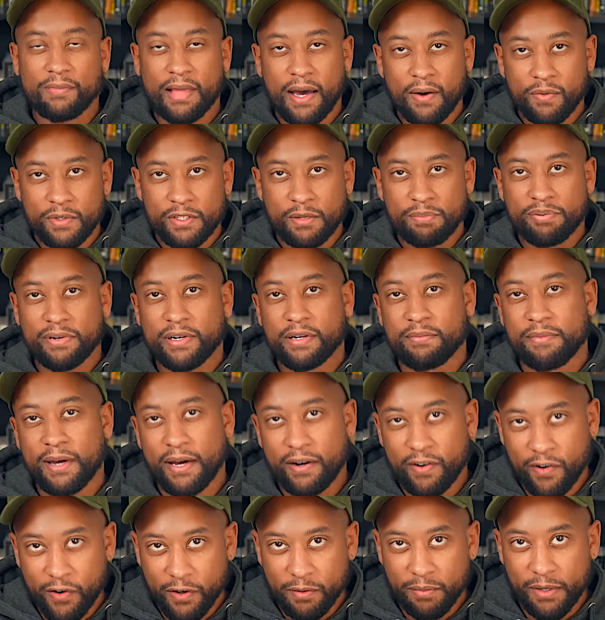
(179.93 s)
that was a pretty bad
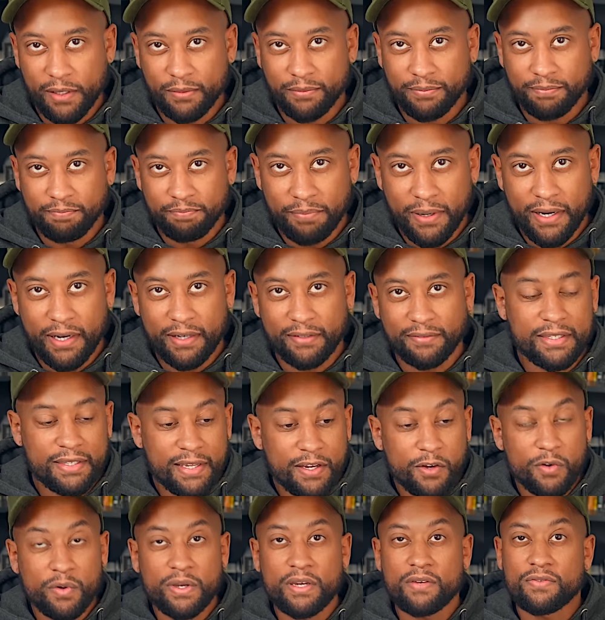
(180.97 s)
argument. But
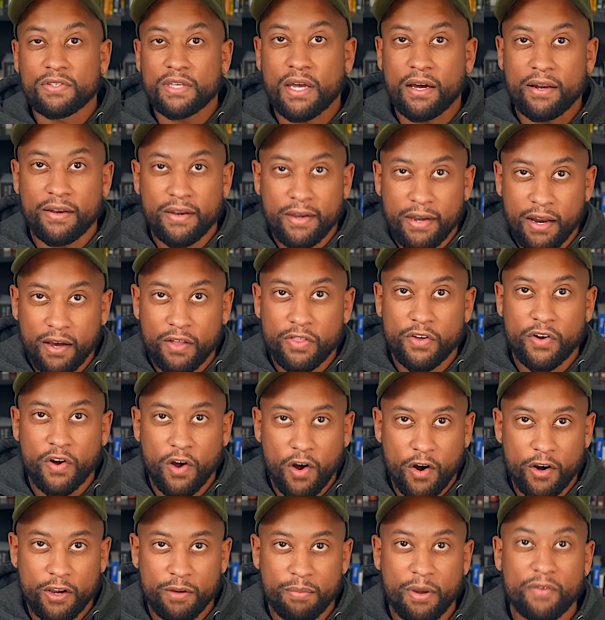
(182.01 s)
Sneako gives another
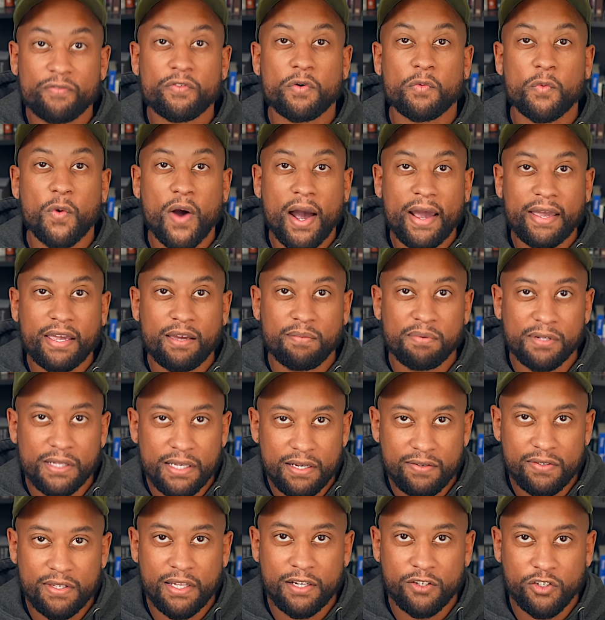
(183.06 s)
argument for why he
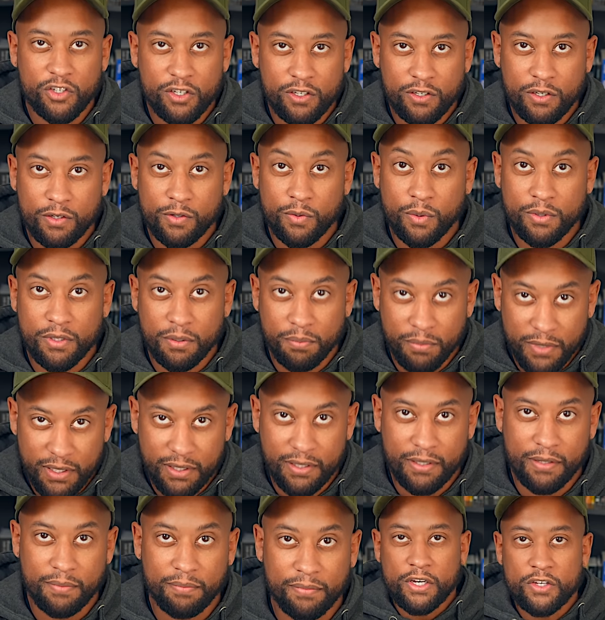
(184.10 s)
believes that Jesus was a
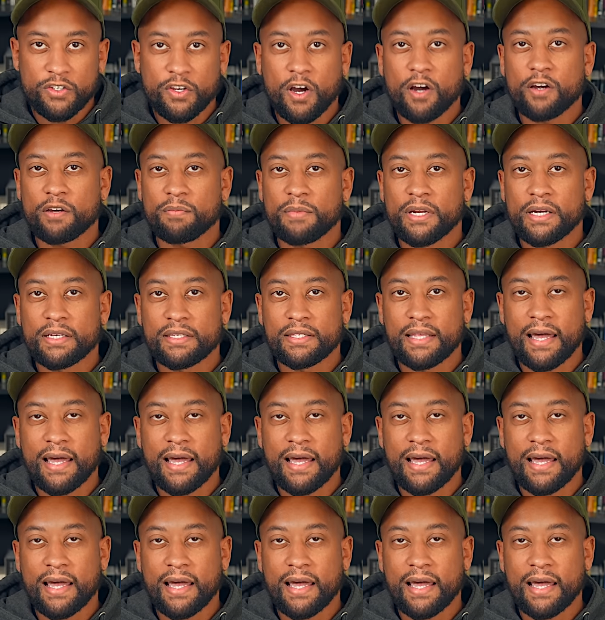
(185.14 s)
Muslim. His argument is